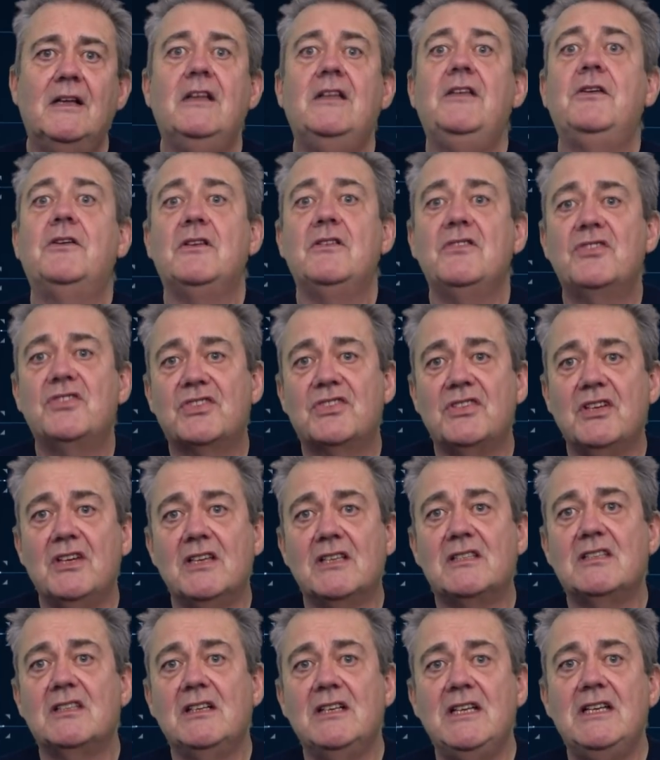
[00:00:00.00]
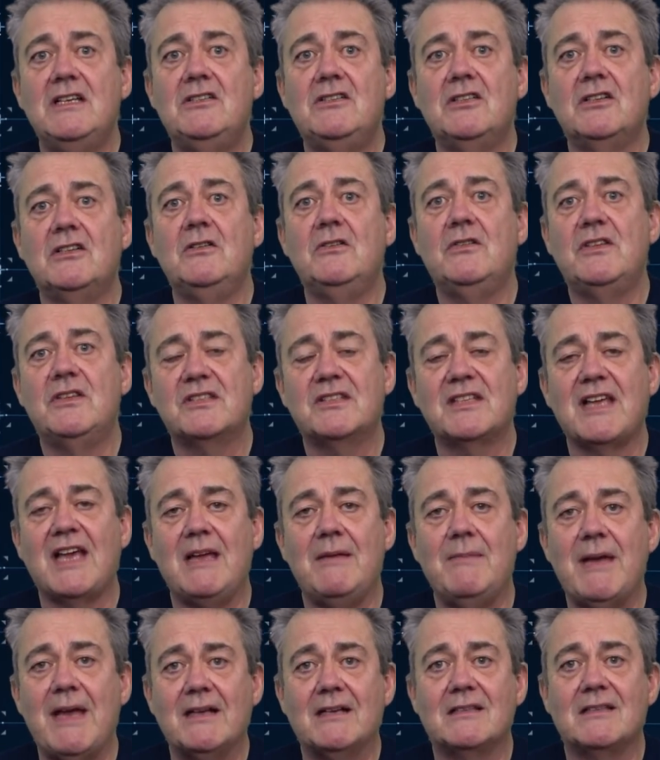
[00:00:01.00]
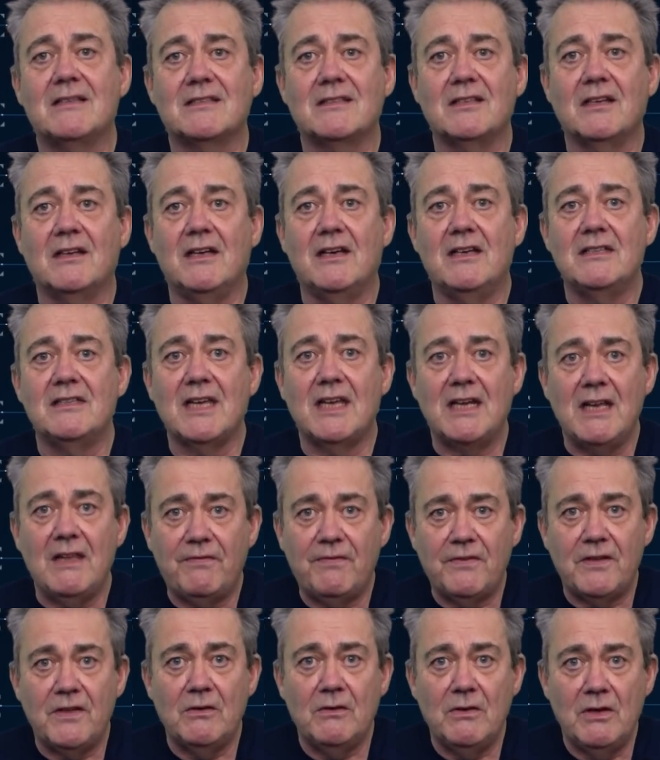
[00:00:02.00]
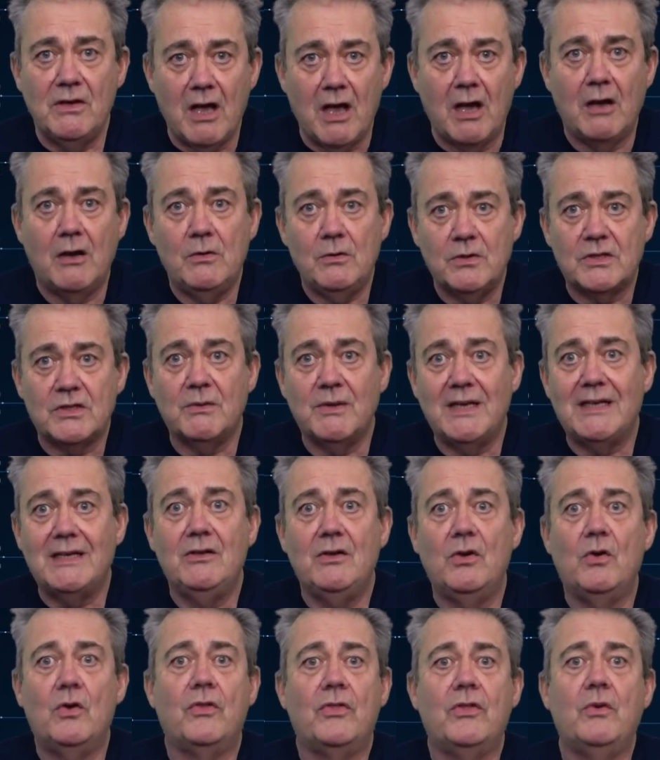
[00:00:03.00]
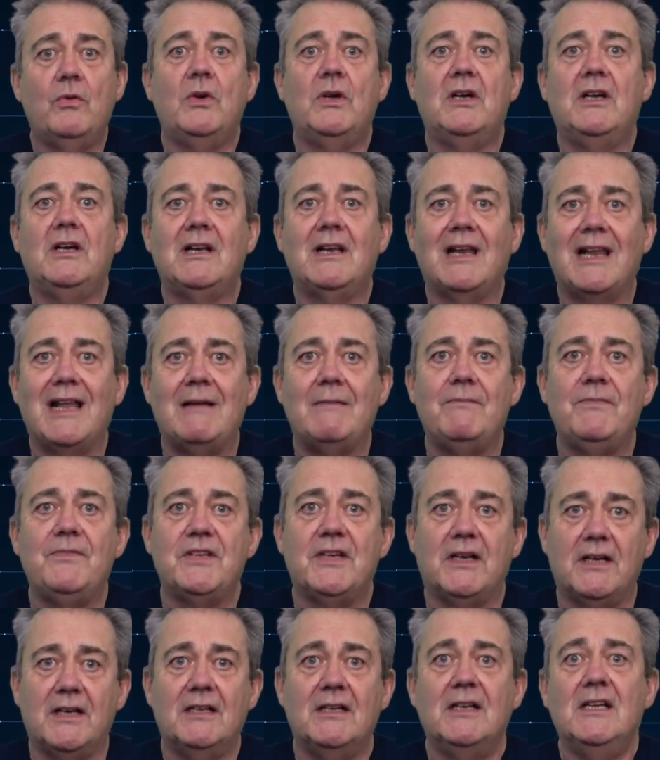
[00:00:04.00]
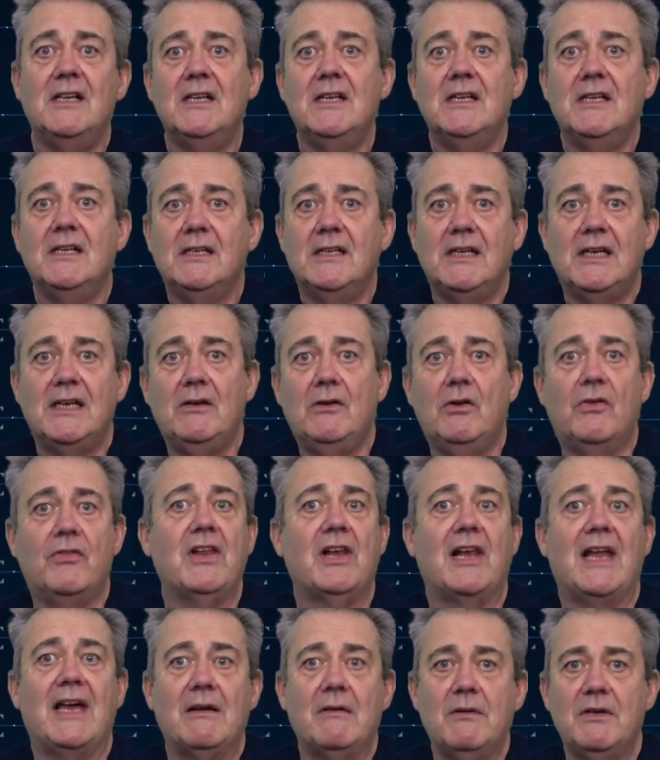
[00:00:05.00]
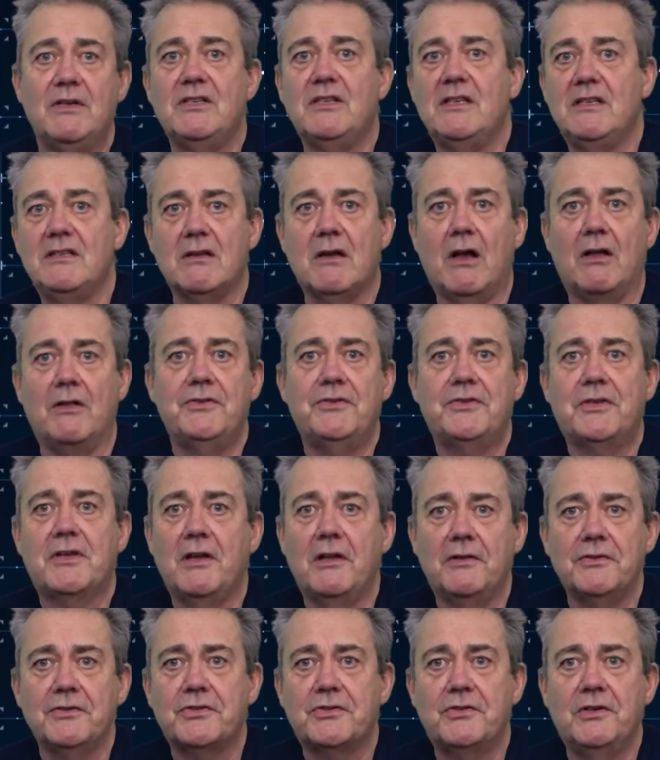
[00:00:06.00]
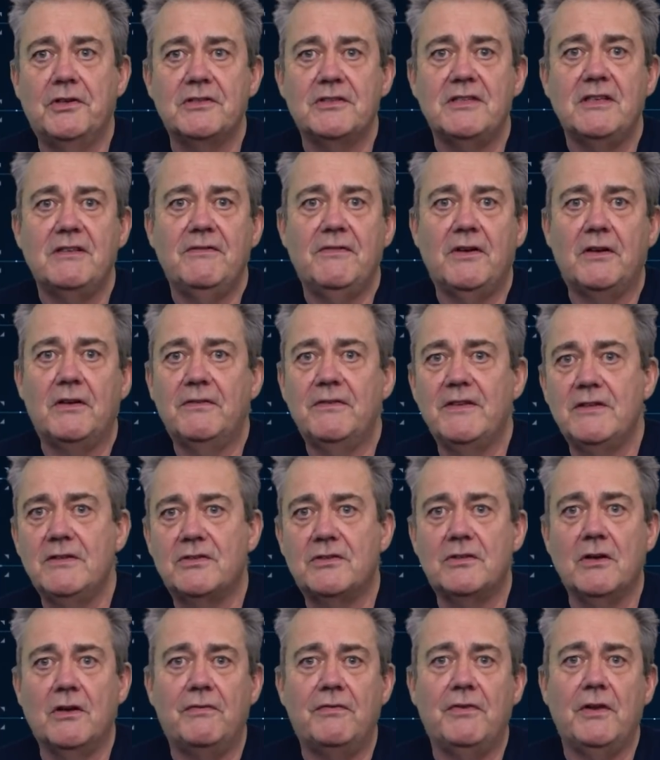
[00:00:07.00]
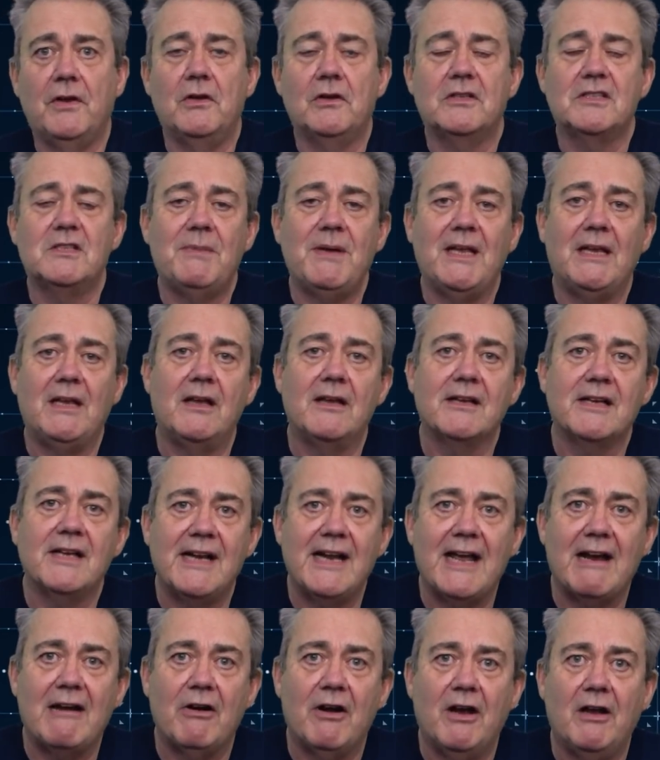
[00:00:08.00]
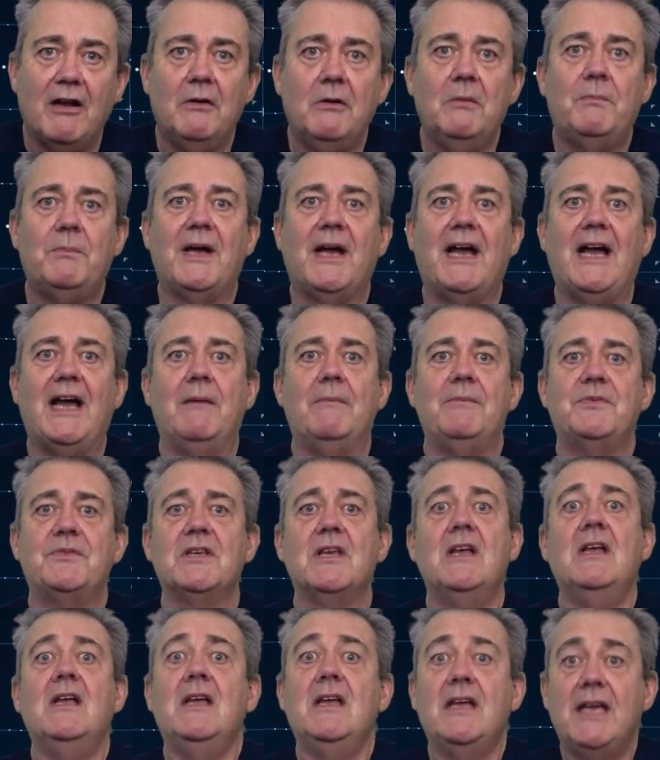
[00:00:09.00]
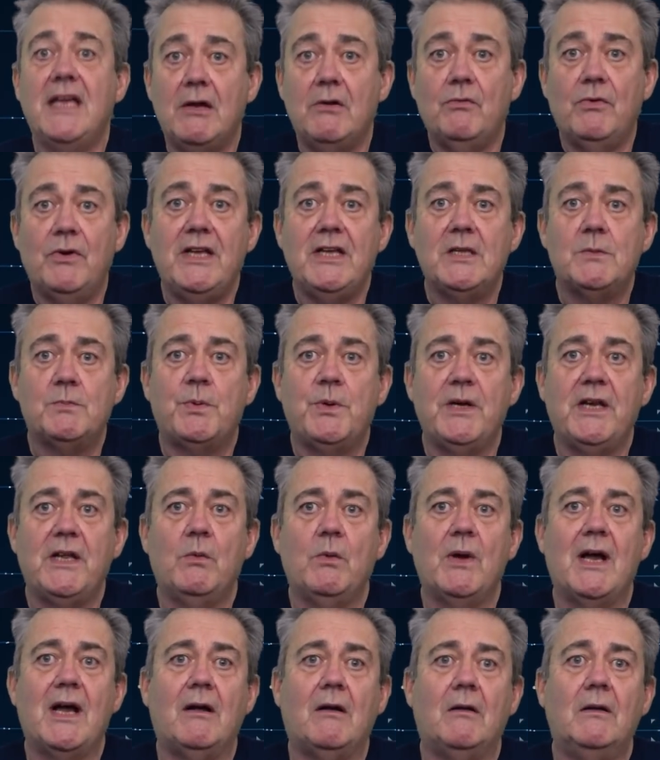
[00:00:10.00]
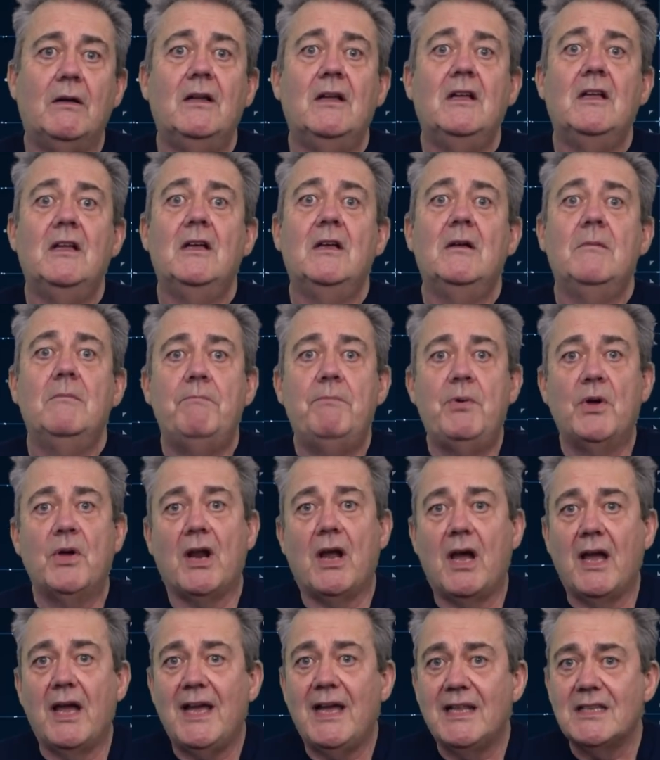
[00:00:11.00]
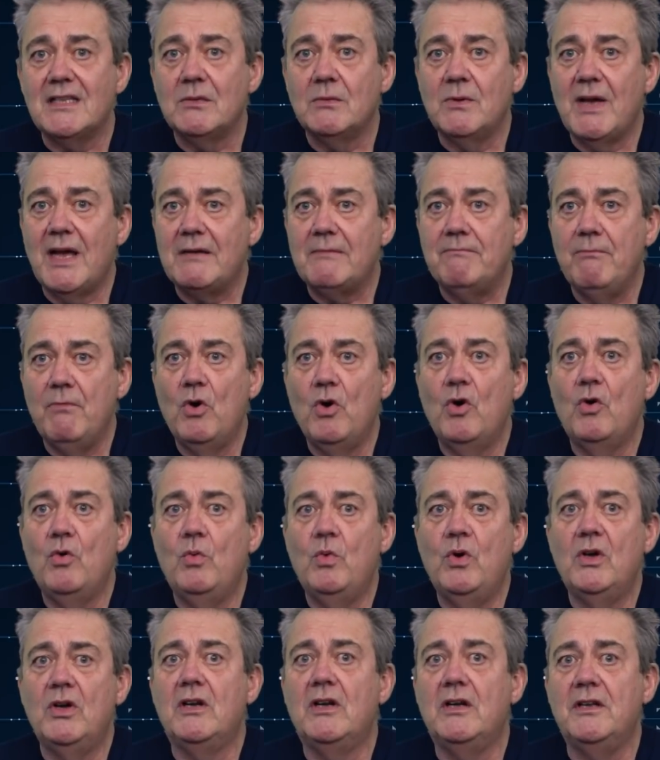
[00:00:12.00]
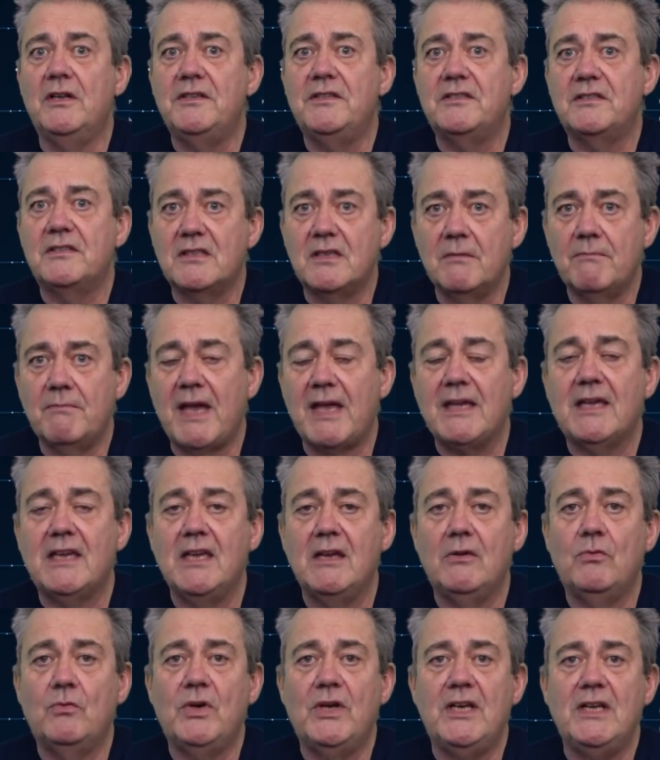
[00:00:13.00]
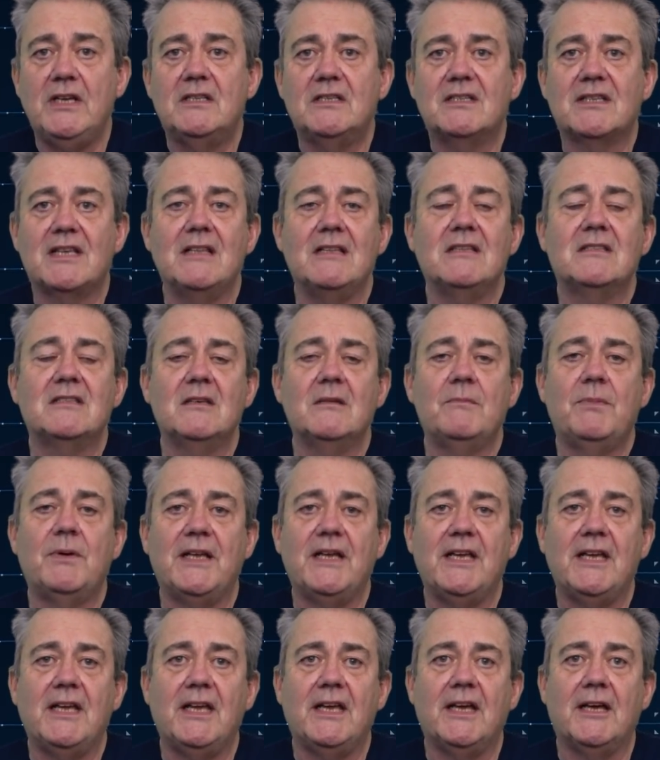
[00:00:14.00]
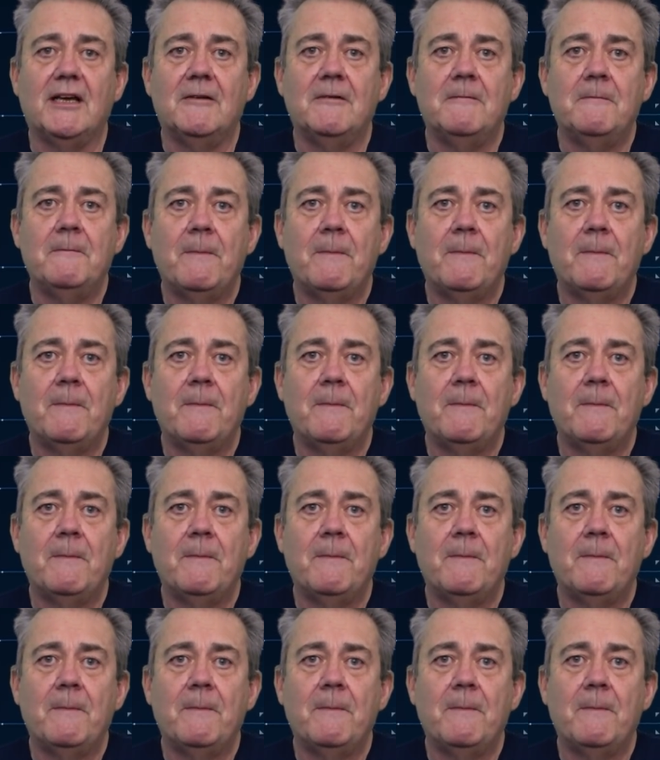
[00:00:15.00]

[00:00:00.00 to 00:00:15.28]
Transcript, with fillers: You can certainly do the same exercise, and if you know to ignore the word lambda, in other languages, odds constructs involving stuff that looks a bit like an arrow, perhaps, it reads pretty well. But I had to add more words to make it read sensibly here.